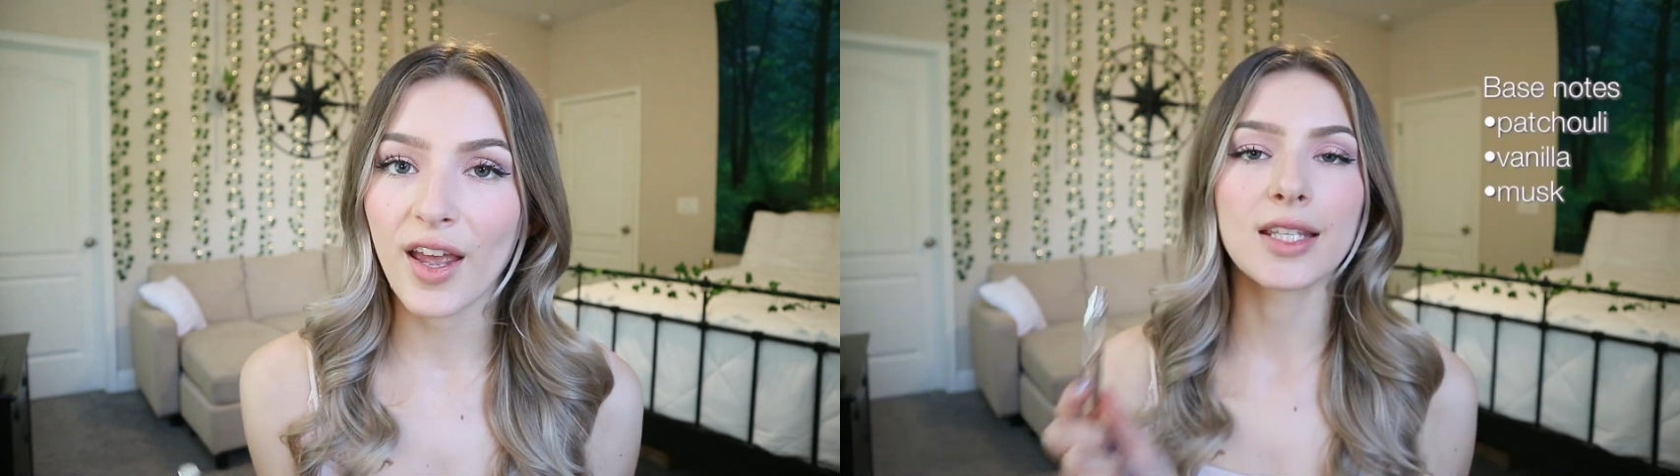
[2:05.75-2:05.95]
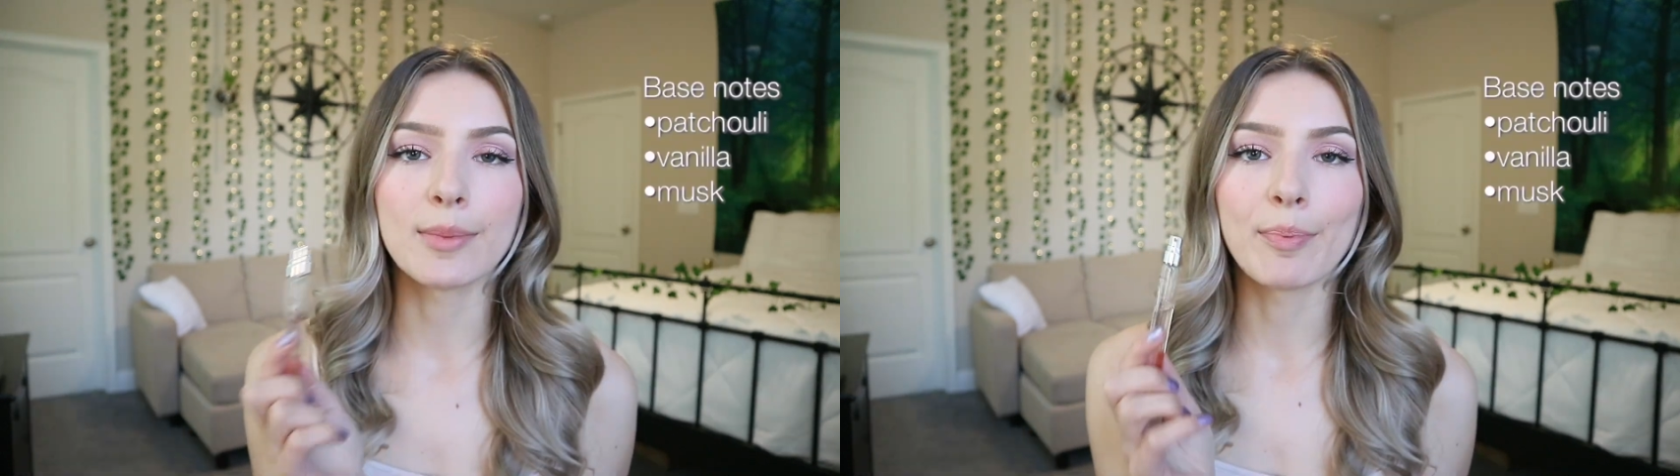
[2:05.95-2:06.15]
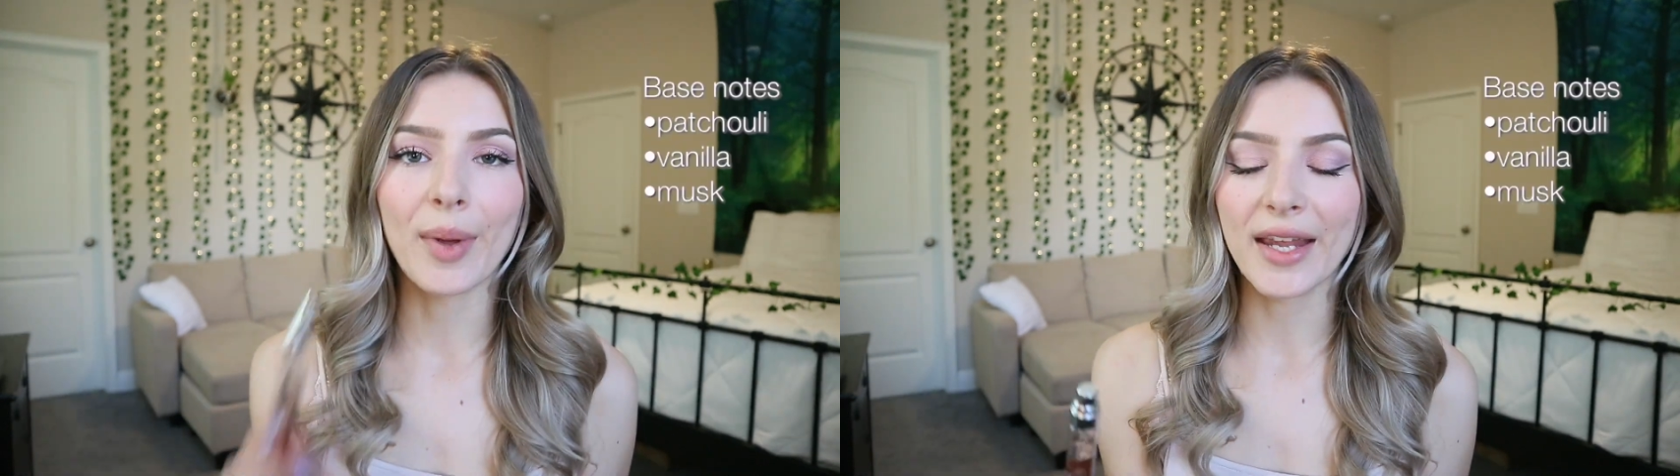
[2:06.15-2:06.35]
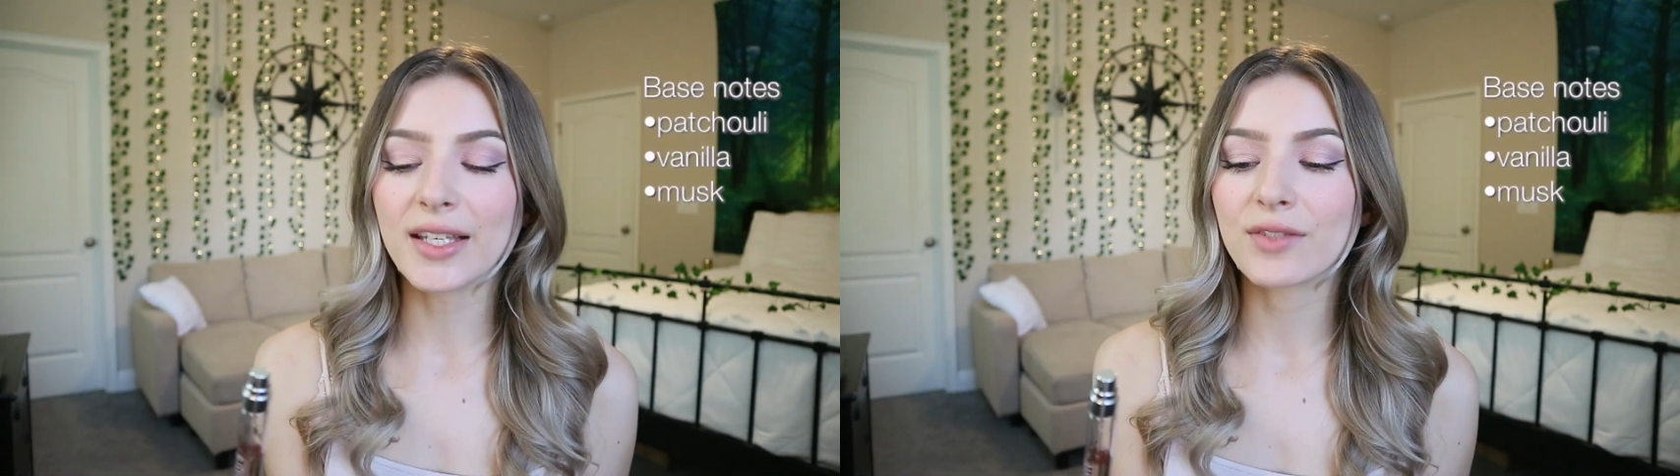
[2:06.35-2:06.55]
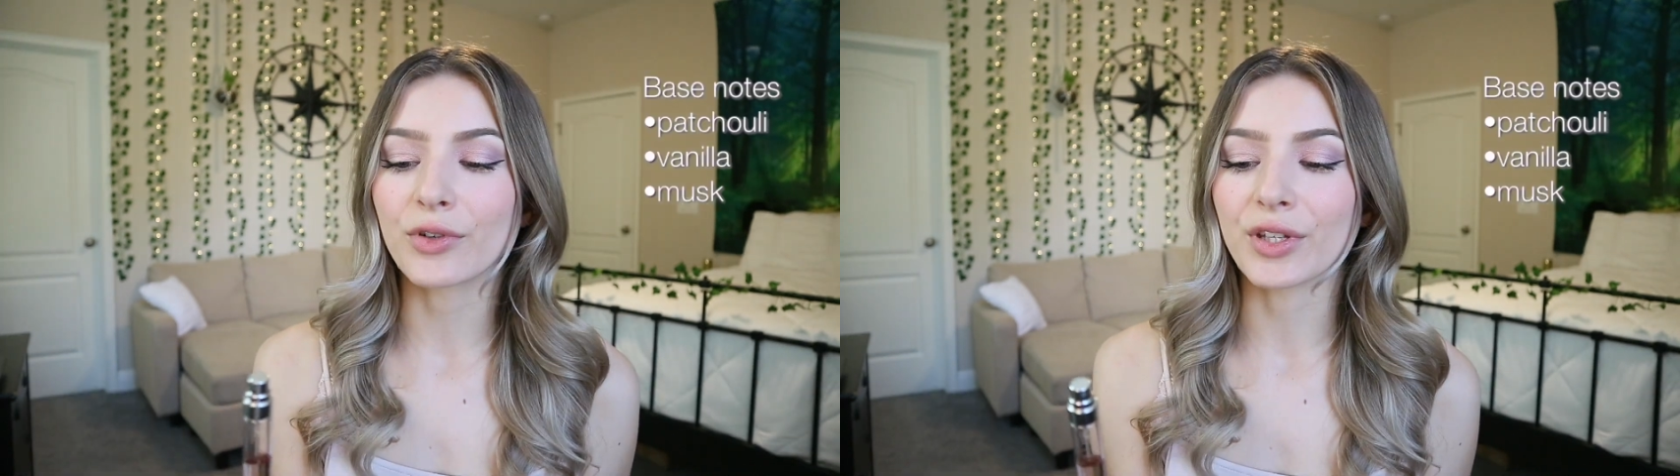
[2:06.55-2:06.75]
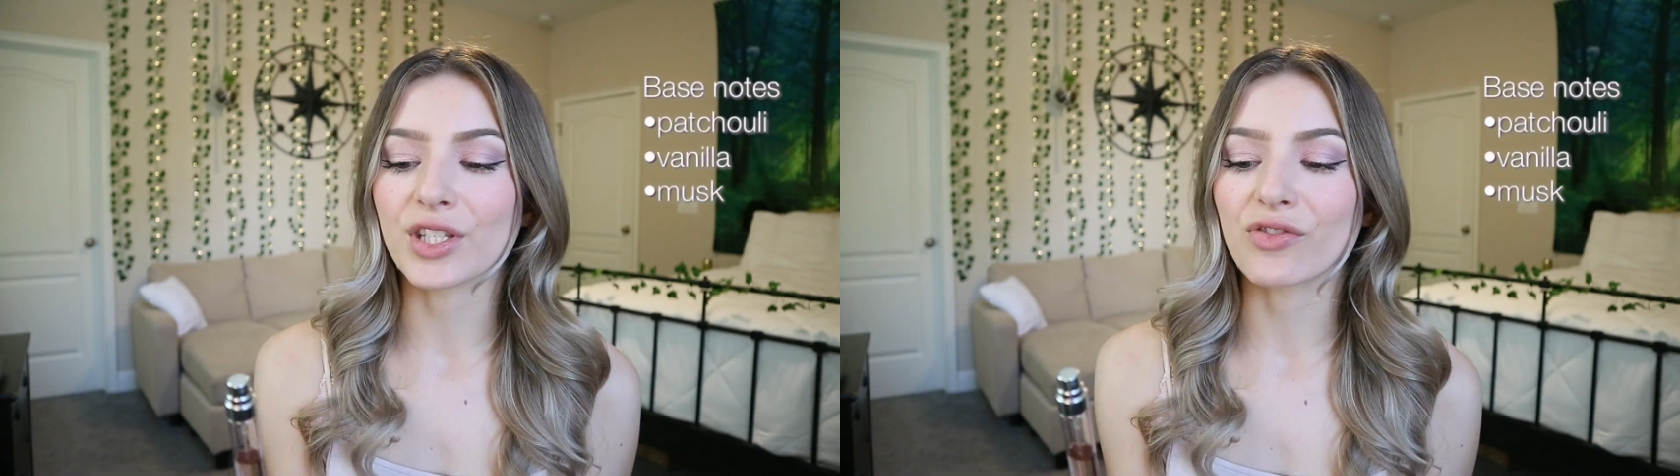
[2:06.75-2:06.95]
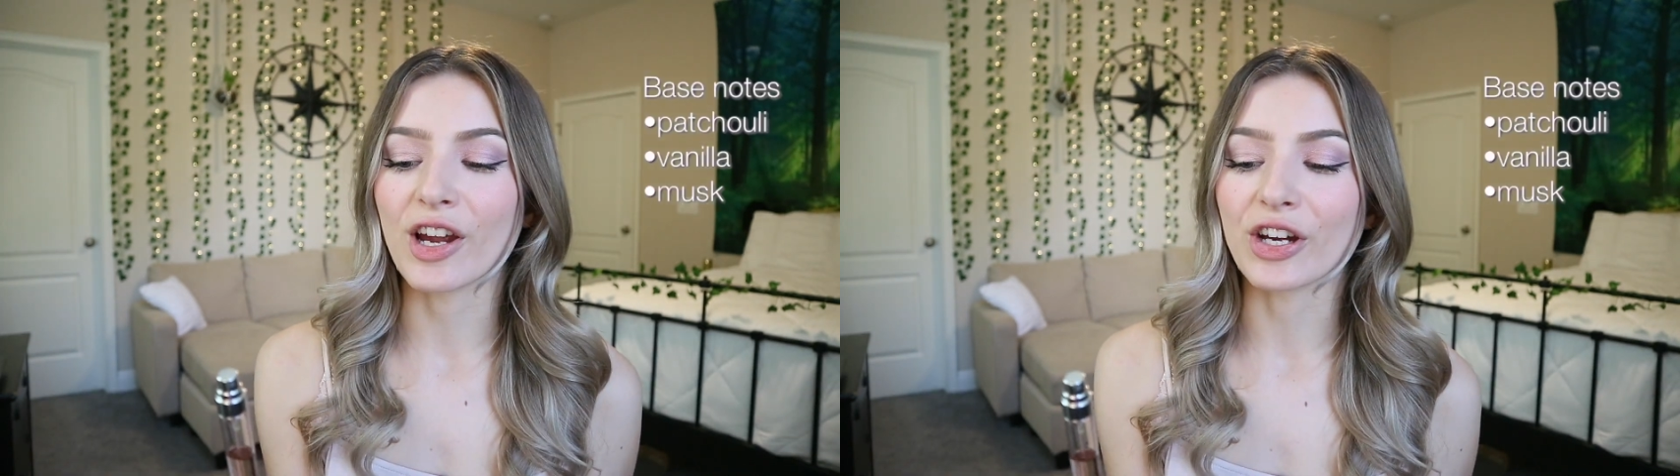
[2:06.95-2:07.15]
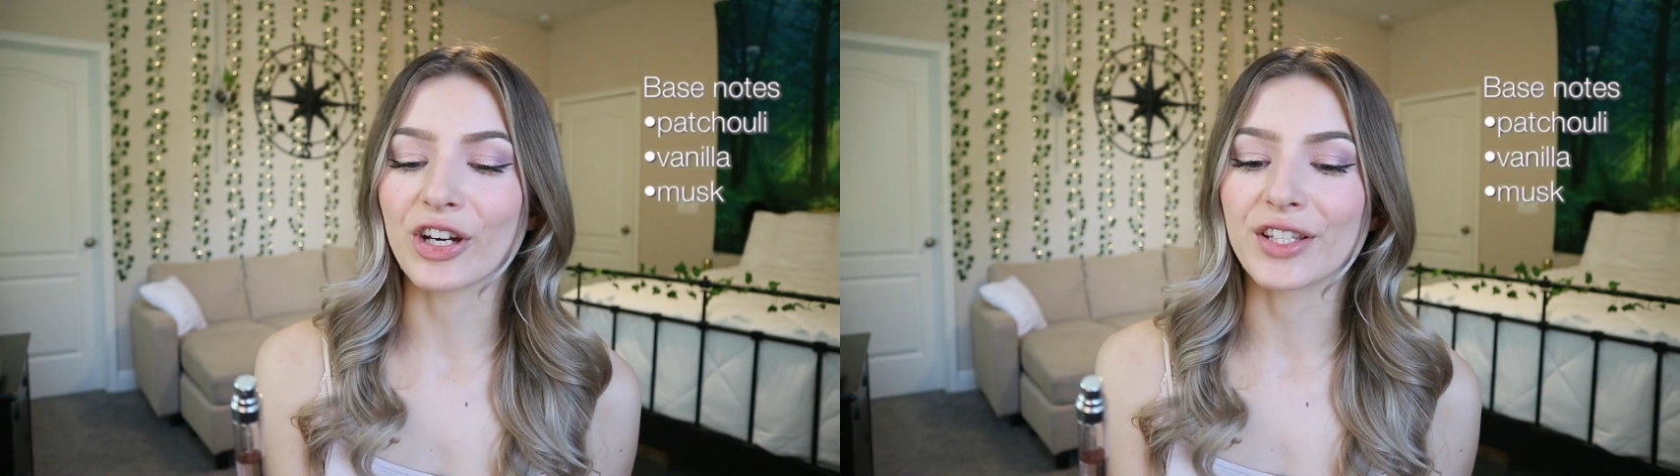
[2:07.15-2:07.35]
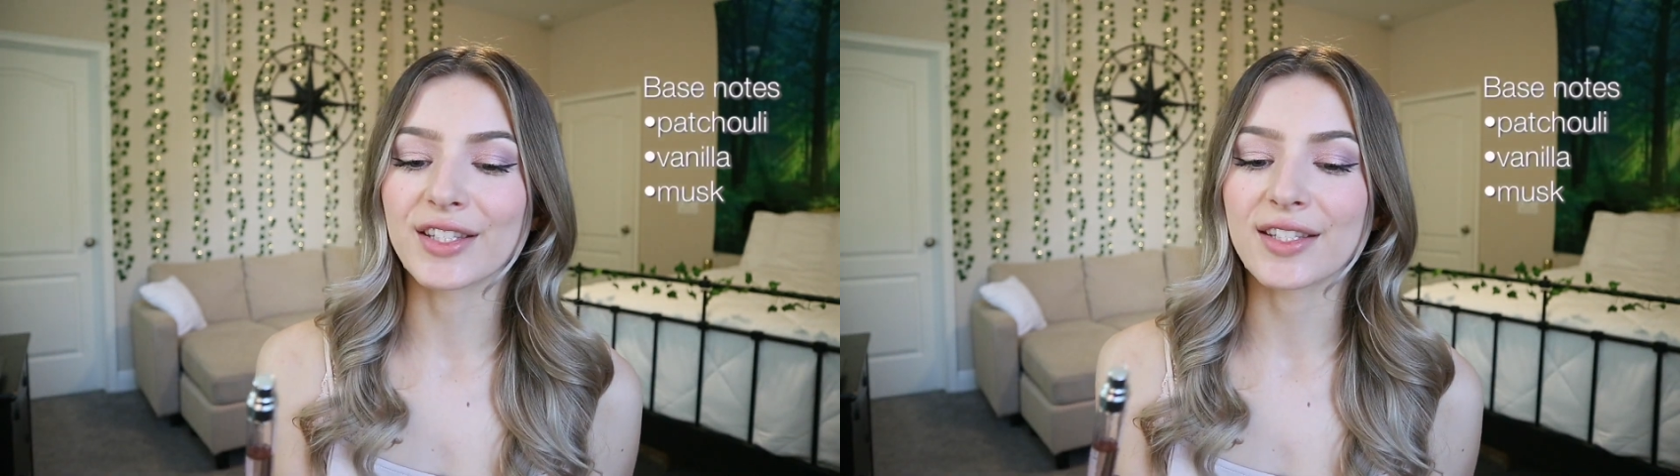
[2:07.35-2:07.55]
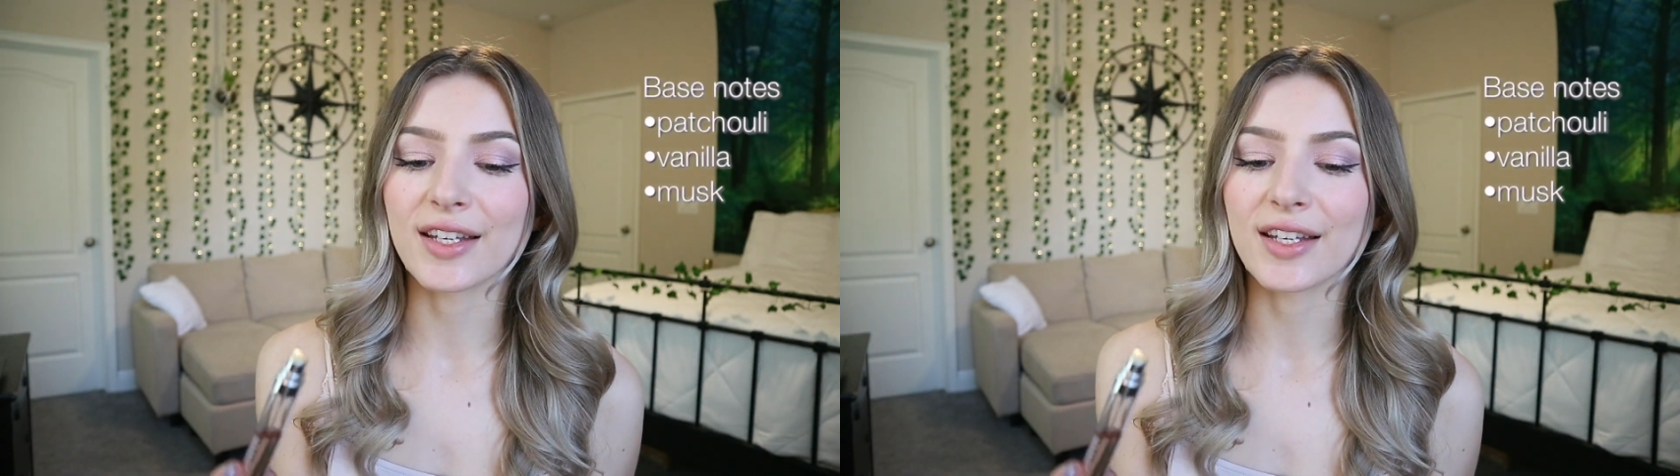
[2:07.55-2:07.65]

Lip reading: The base for this fragrance